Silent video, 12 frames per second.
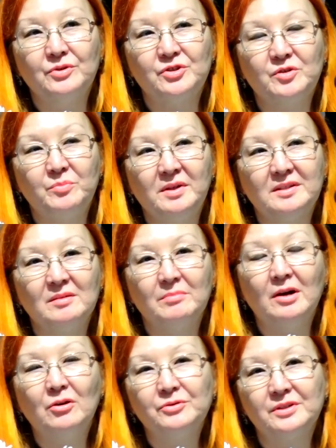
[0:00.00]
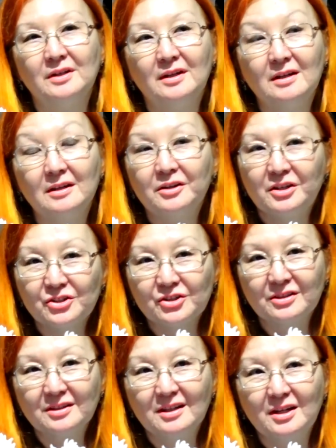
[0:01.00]
which speaks about
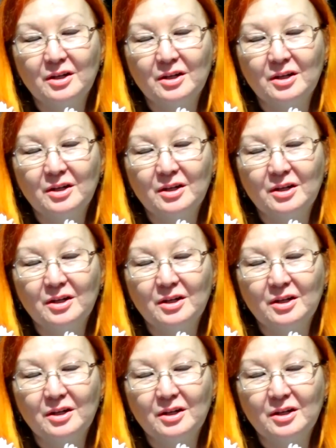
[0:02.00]
cohesion,